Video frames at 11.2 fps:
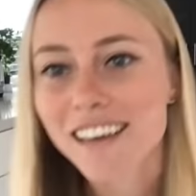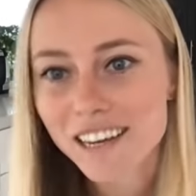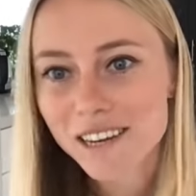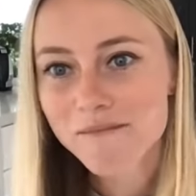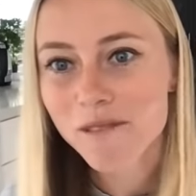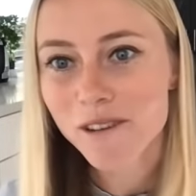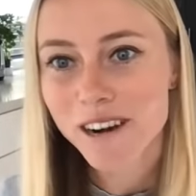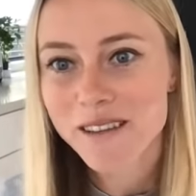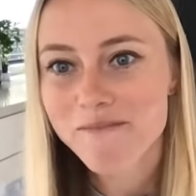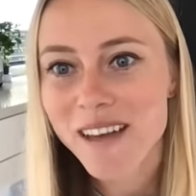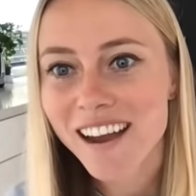Good
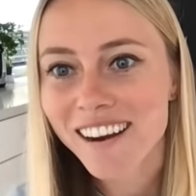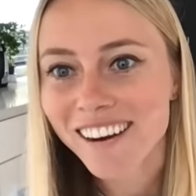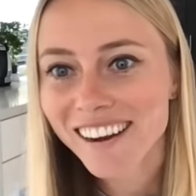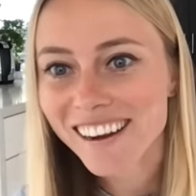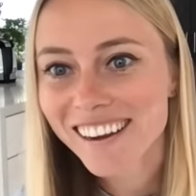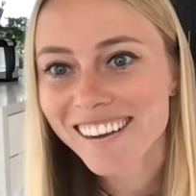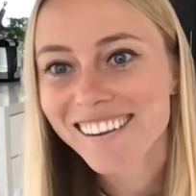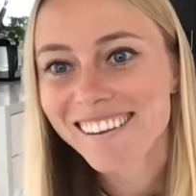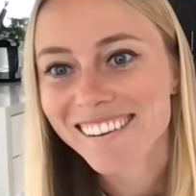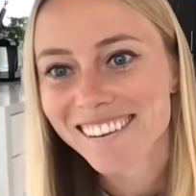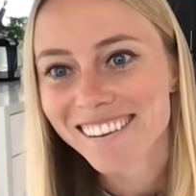morning, Mary.
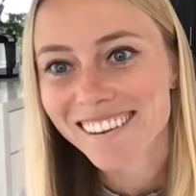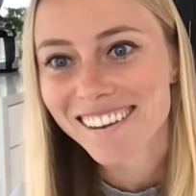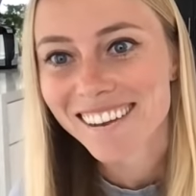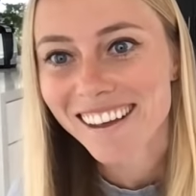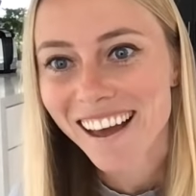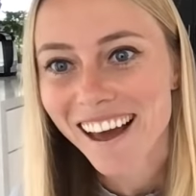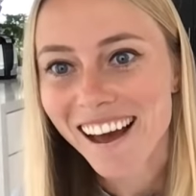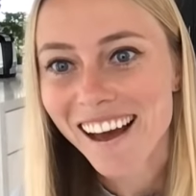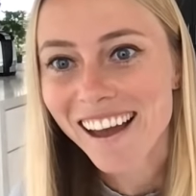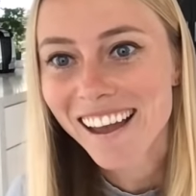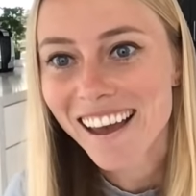
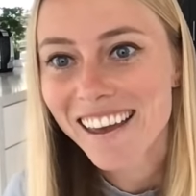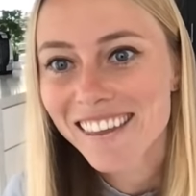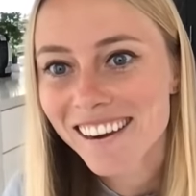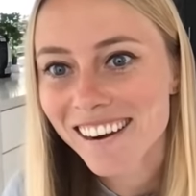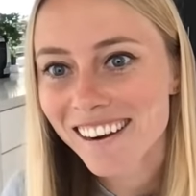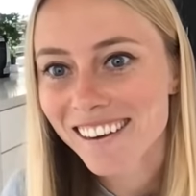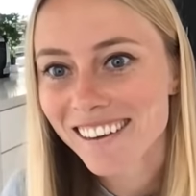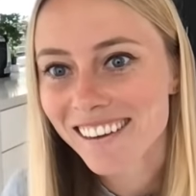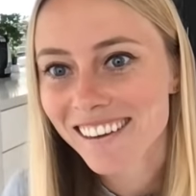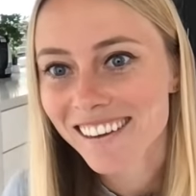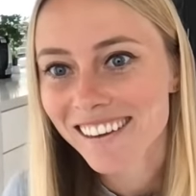Hi, Heather.
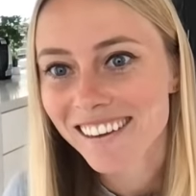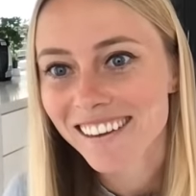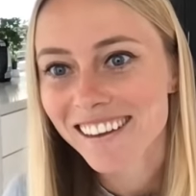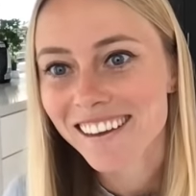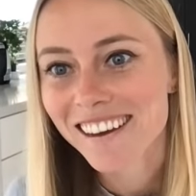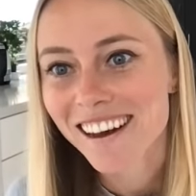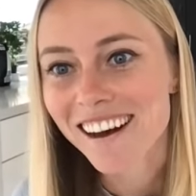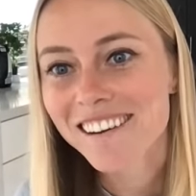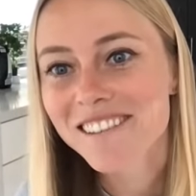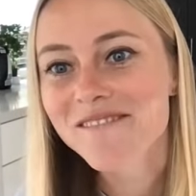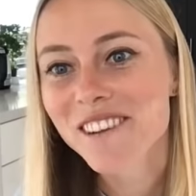
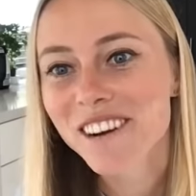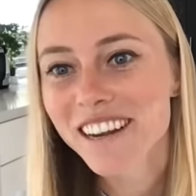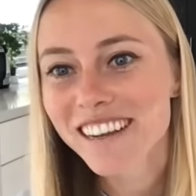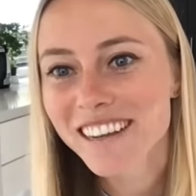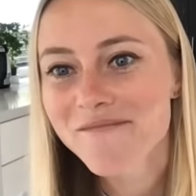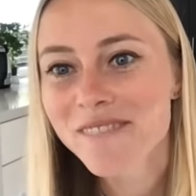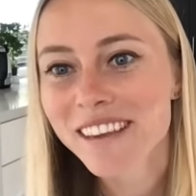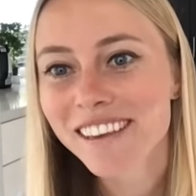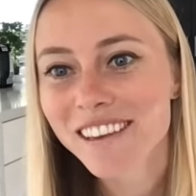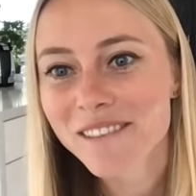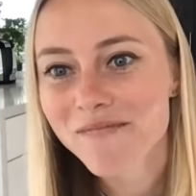Oh, good morning,
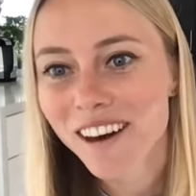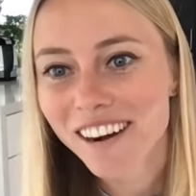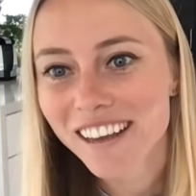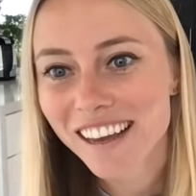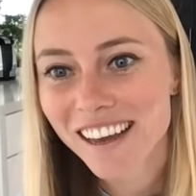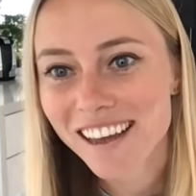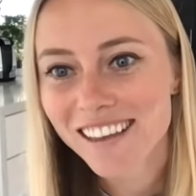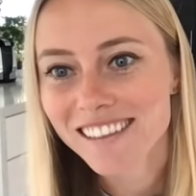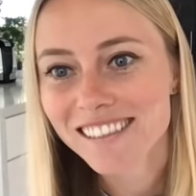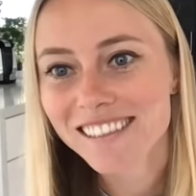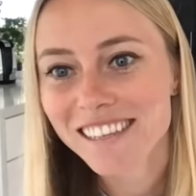Camille, Monica,
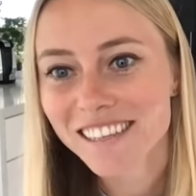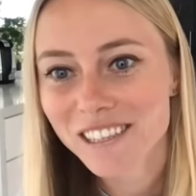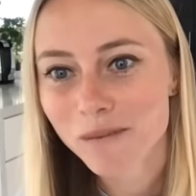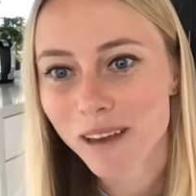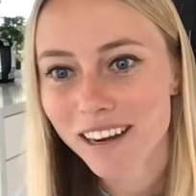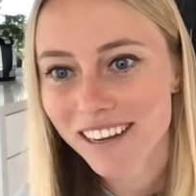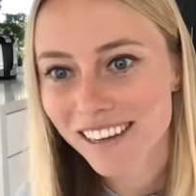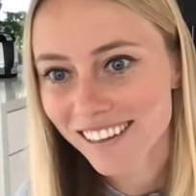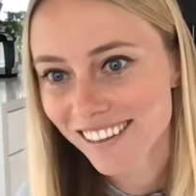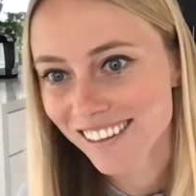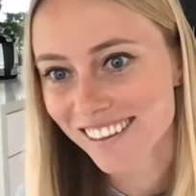Skills
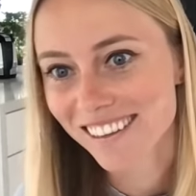Many,